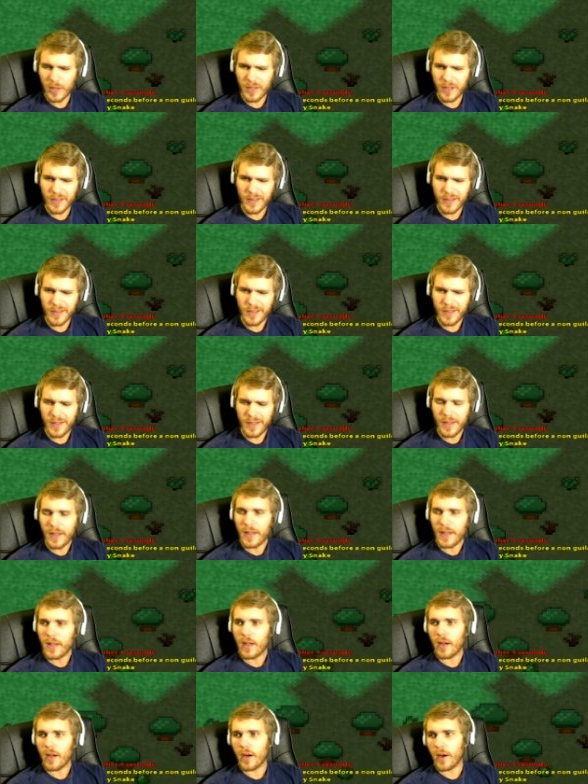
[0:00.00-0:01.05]
What?
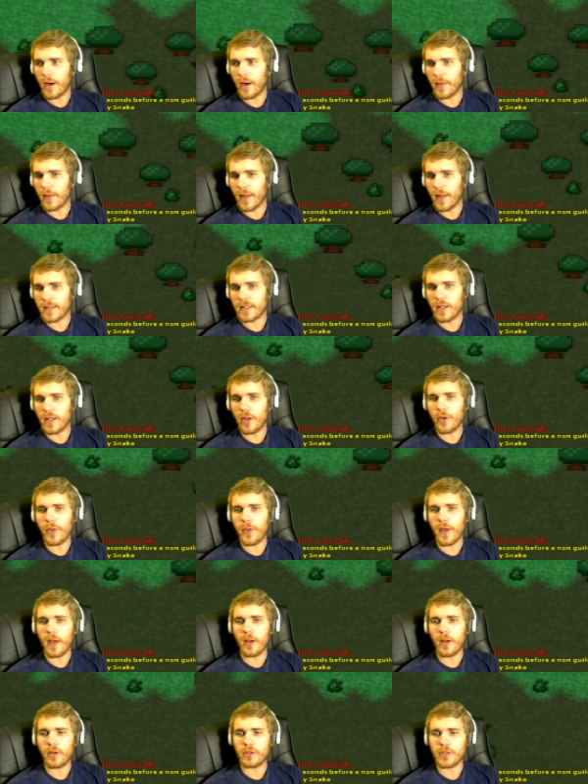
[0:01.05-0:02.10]
Alright, that's another
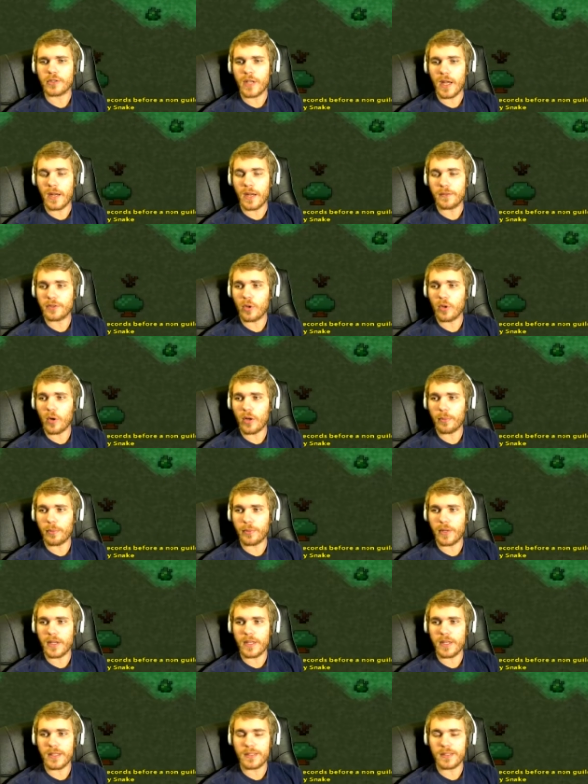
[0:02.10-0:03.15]
thing I understand. If someone could
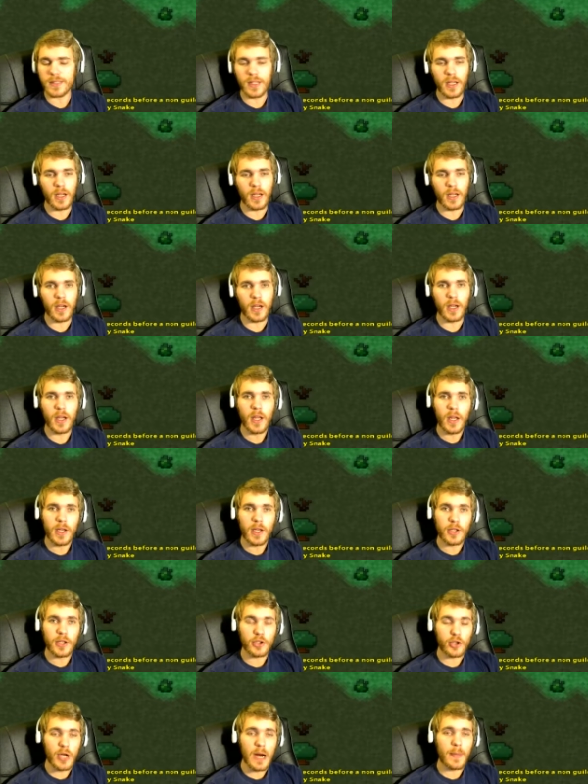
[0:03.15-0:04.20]
please uh,
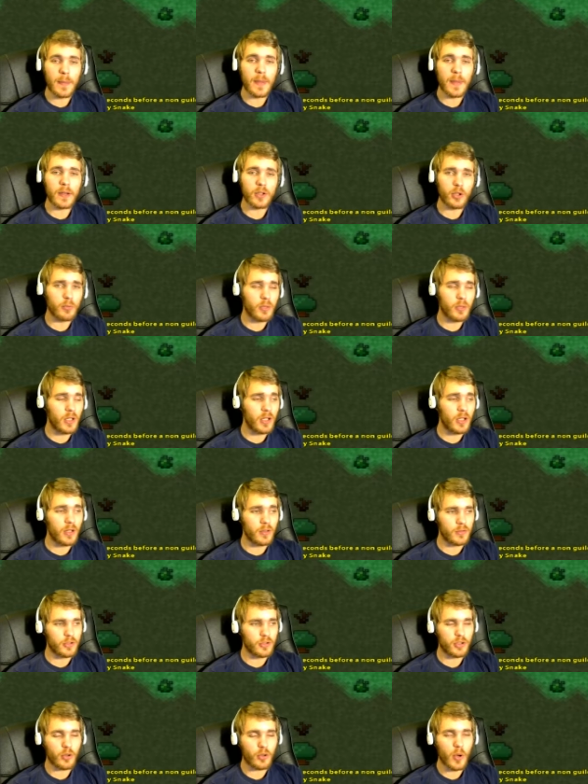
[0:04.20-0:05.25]
describe that to
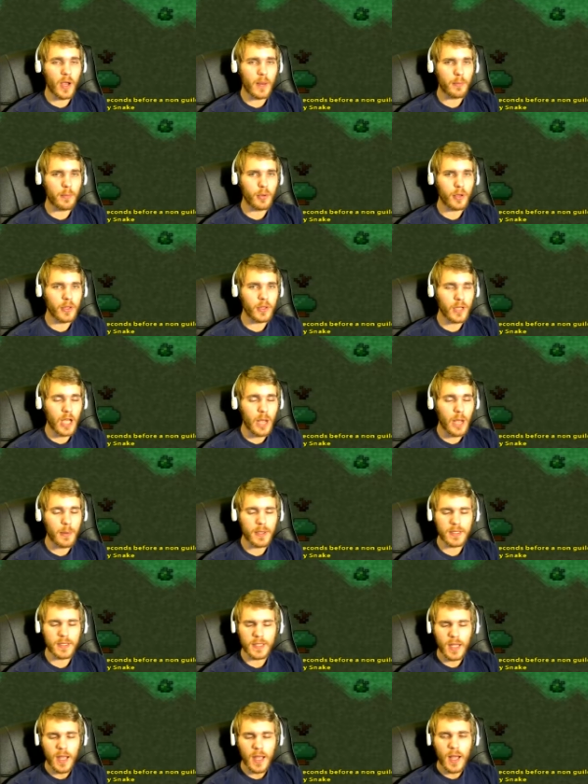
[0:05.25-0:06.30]
me, just go ahead and put in the
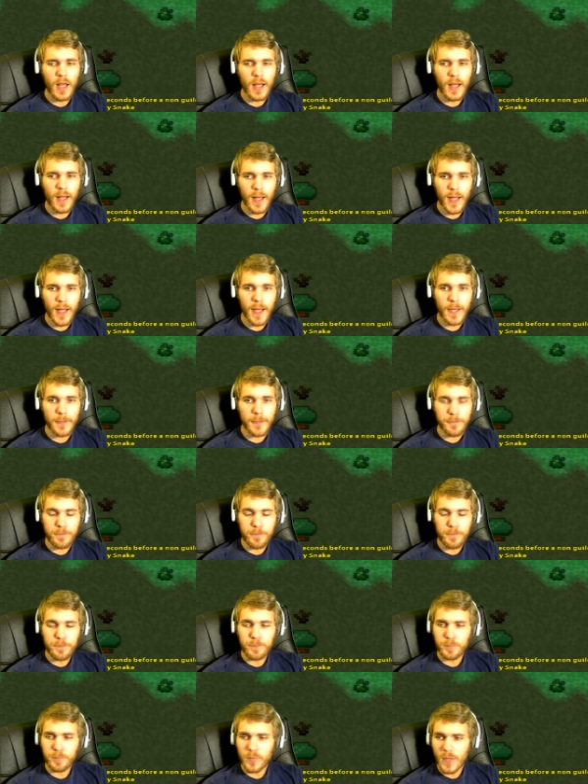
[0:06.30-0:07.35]
comments uh,
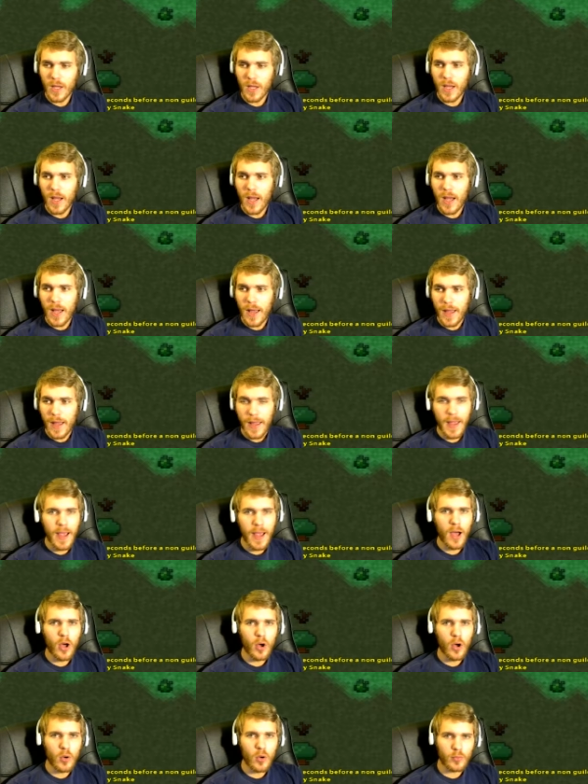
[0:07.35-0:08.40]

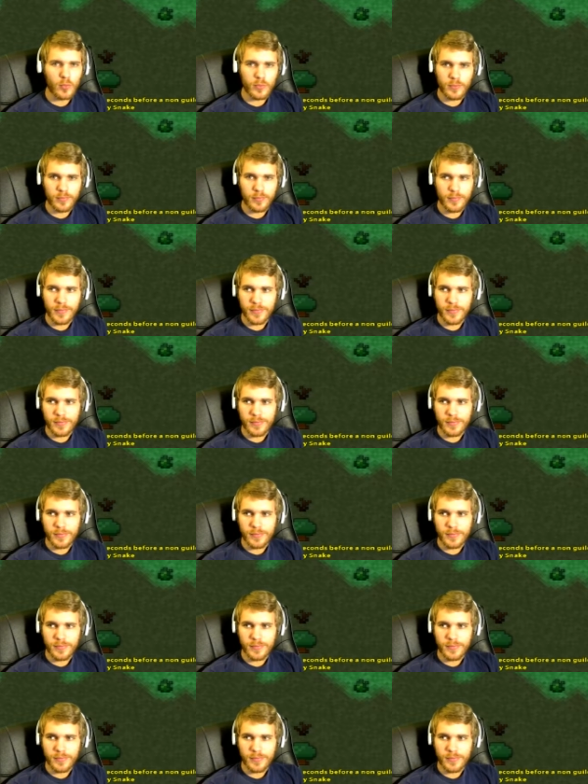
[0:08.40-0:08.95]
how